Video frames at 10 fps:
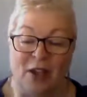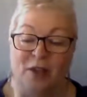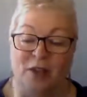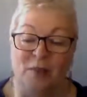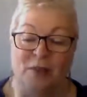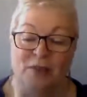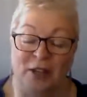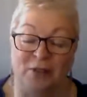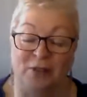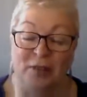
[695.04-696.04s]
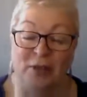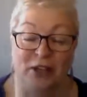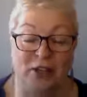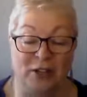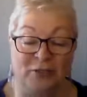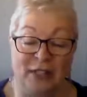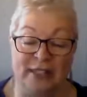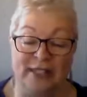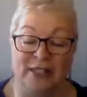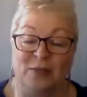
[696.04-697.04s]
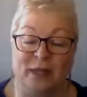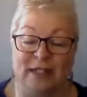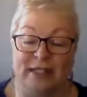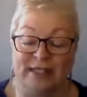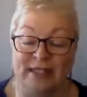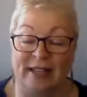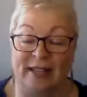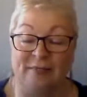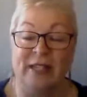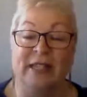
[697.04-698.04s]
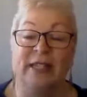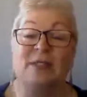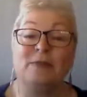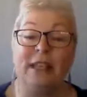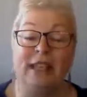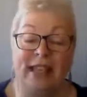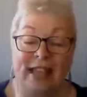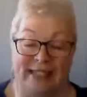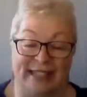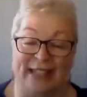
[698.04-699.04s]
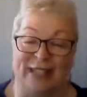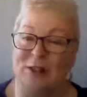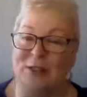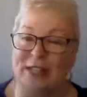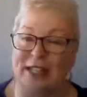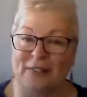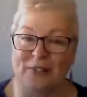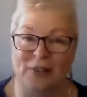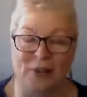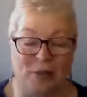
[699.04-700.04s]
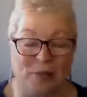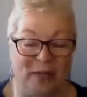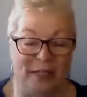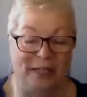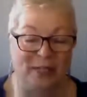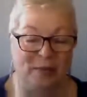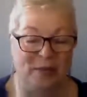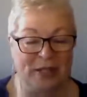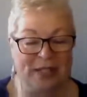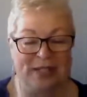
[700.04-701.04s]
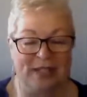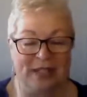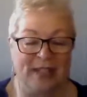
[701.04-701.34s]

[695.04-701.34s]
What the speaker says: October 5th, the pre-conference, as well as speaking as a keynote after our opening ceremonies.